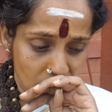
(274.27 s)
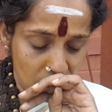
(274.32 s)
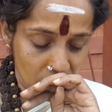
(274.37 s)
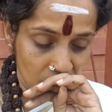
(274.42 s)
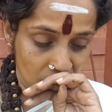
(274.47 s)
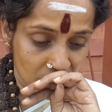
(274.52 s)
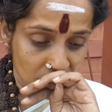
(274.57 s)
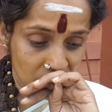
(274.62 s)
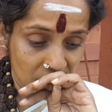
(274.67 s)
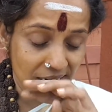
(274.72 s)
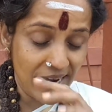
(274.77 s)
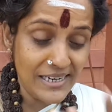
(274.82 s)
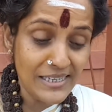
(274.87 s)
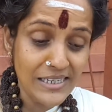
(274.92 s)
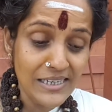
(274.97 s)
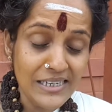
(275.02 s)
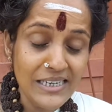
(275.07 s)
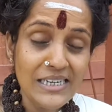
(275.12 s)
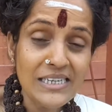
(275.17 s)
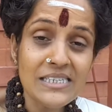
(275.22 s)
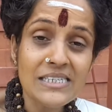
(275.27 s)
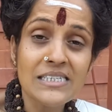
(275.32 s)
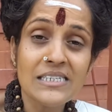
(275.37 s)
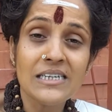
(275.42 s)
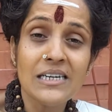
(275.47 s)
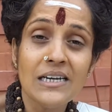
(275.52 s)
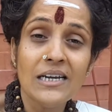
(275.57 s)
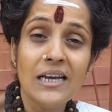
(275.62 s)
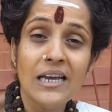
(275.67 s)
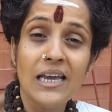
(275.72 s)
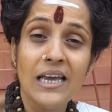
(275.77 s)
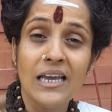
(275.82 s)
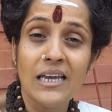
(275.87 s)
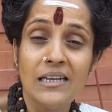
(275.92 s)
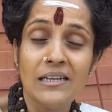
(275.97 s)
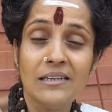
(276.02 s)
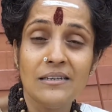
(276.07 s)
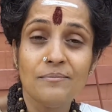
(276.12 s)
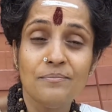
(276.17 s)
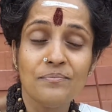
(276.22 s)
At least
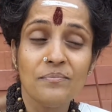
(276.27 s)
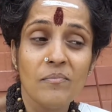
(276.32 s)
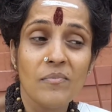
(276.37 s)
in